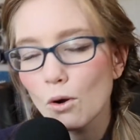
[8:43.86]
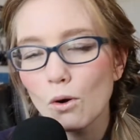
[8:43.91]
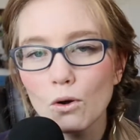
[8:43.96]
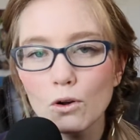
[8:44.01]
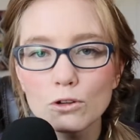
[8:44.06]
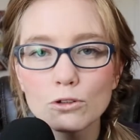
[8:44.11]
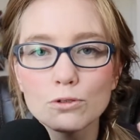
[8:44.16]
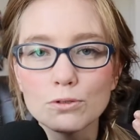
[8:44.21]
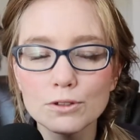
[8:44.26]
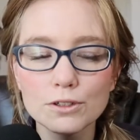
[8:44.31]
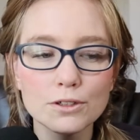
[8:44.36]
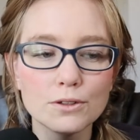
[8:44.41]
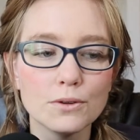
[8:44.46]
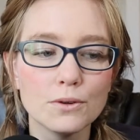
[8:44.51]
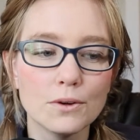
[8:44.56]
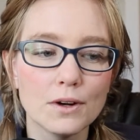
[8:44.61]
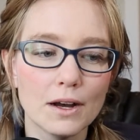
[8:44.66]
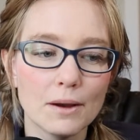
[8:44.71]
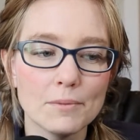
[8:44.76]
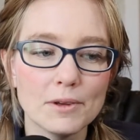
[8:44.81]
whole
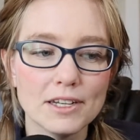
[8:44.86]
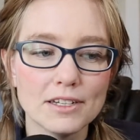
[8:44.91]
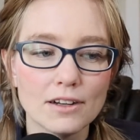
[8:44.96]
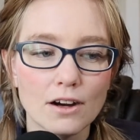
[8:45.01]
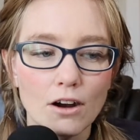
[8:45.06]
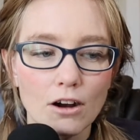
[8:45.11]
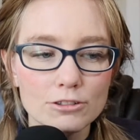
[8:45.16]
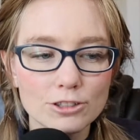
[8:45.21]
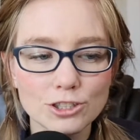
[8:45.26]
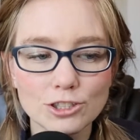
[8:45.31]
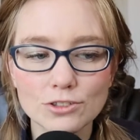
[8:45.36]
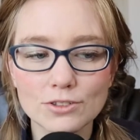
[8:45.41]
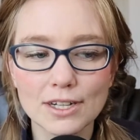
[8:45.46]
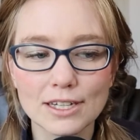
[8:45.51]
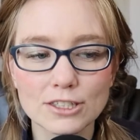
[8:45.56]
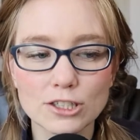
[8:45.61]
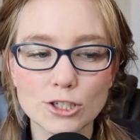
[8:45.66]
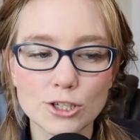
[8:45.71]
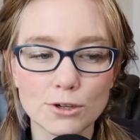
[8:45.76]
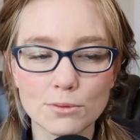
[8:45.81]
crew, I mean, Hong Jun
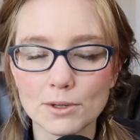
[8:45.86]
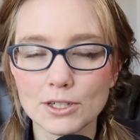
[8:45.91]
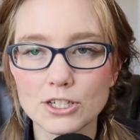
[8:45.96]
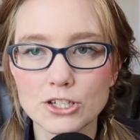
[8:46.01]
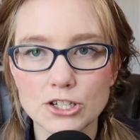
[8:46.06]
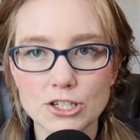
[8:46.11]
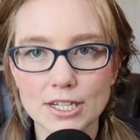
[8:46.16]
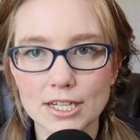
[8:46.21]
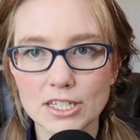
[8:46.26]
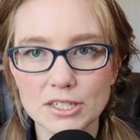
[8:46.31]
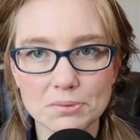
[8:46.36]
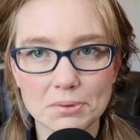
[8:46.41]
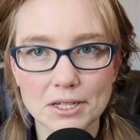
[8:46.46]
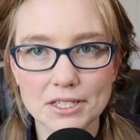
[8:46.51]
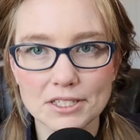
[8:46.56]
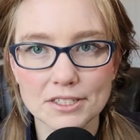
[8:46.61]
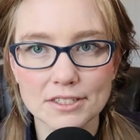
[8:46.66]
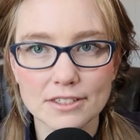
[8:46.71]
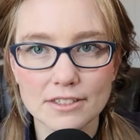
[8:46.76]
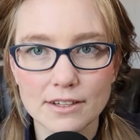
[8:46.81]
has so much stage
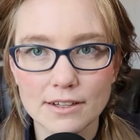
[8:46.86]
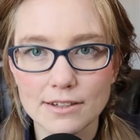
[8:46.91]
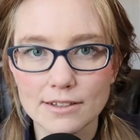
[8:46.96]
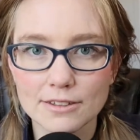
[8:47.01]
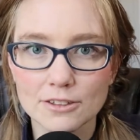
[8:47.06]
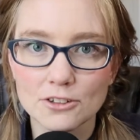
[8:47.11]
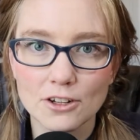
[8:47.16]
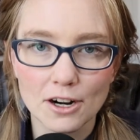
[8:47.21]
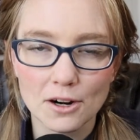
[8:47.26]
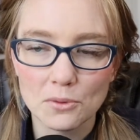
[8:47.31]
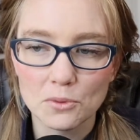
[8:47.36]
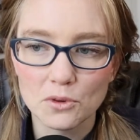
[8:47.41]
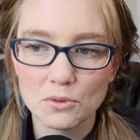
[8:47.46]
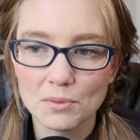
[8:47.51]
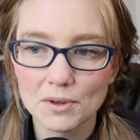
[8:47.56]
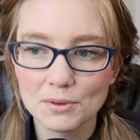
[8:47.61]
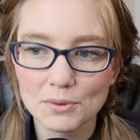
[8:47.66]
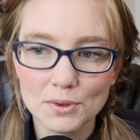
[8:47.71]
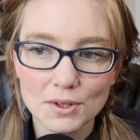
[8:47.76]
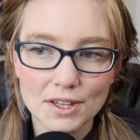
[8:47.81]
presence, it's incredible,
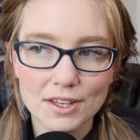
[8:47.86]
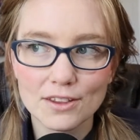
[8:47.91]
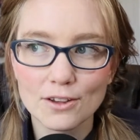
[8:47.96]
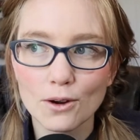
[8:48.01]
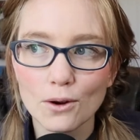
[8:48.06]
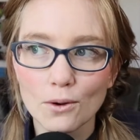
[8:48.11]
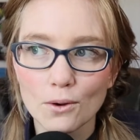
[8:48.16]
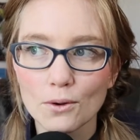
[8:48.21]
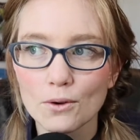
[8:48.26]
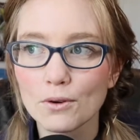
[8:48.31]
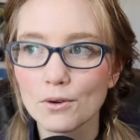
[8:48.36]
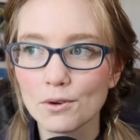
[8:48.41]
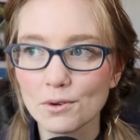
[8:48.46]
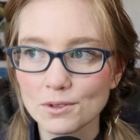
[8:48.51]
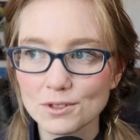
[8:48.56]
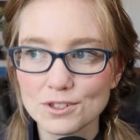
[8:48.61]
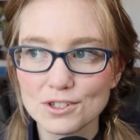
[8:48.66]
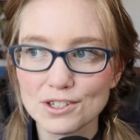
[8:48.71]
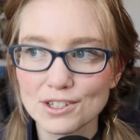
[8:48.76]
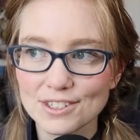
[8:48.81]
but really their whole crew
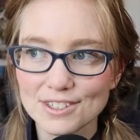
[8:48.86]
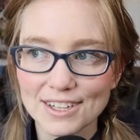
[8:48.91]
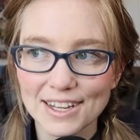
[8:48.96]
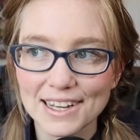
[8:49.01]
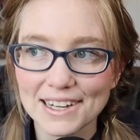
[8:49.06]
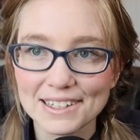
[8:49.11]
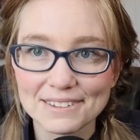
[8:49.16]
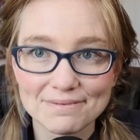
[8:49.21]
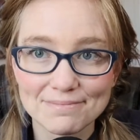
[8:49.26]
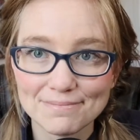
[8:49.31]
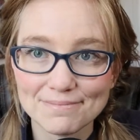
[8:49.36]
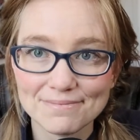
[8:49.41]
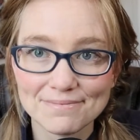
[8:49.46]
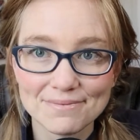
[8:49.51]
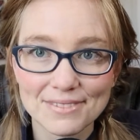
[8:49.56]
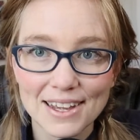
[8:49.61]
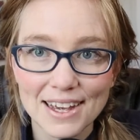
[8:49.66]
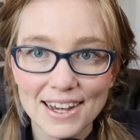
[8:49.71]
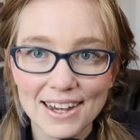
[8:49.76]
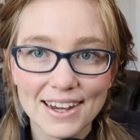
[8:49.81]
is just like,
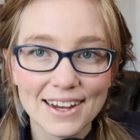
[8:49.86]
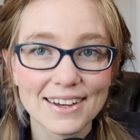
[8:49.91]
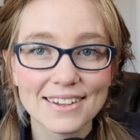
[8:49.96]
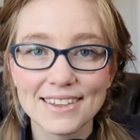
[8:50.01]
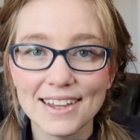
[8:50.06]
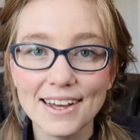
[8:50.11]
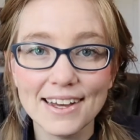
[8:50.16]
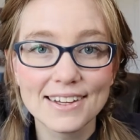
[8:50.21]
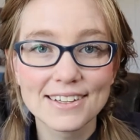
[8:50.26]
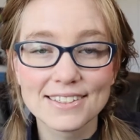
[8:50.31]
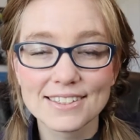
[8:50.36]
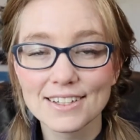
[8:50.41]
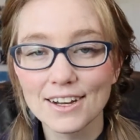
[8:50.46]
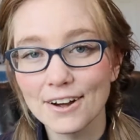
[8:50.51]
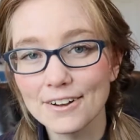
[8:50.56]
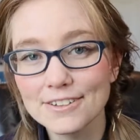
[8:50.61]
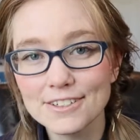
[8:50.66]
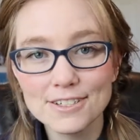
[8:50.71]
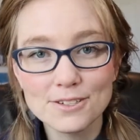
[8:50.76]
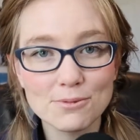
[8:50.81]
thanks.
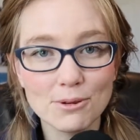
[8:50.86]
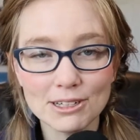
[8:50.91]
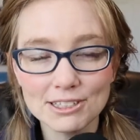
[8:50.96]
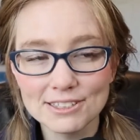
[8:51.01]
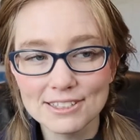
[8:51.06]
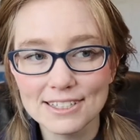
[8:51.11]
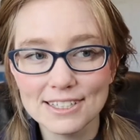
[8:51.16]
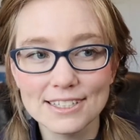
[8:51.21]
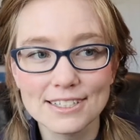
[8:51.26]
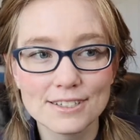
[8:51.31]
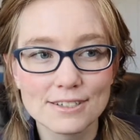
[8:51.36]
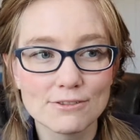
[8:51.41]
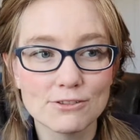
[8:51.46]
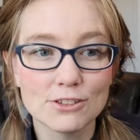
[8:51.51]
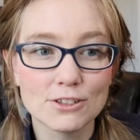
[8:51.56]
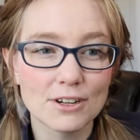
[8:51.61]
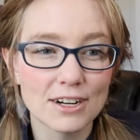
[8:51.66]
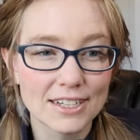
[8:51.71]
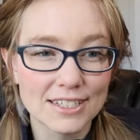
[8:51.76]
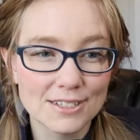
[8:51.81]
I'll just watch this for
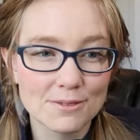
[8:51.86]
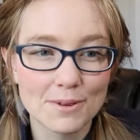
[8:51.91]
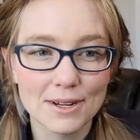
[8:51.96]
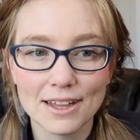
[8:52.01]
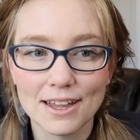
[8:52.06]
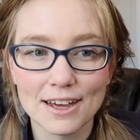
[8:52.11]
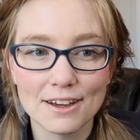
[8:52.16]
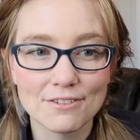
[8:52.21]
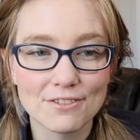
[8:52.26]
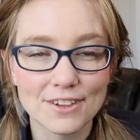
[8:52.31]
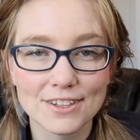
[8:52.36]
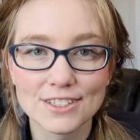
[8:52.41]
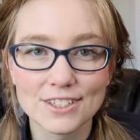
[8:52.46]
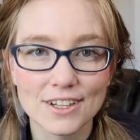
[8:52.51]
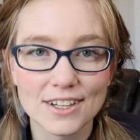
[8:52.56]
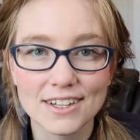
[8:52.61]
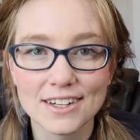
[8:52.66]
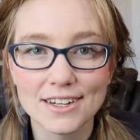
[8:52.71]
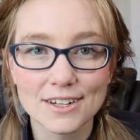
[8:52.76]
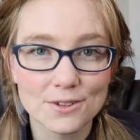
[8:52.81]
the rest of my life. That's all
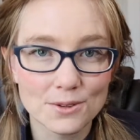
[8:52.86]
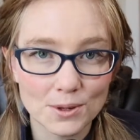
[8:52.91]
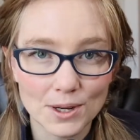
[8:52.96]
I need to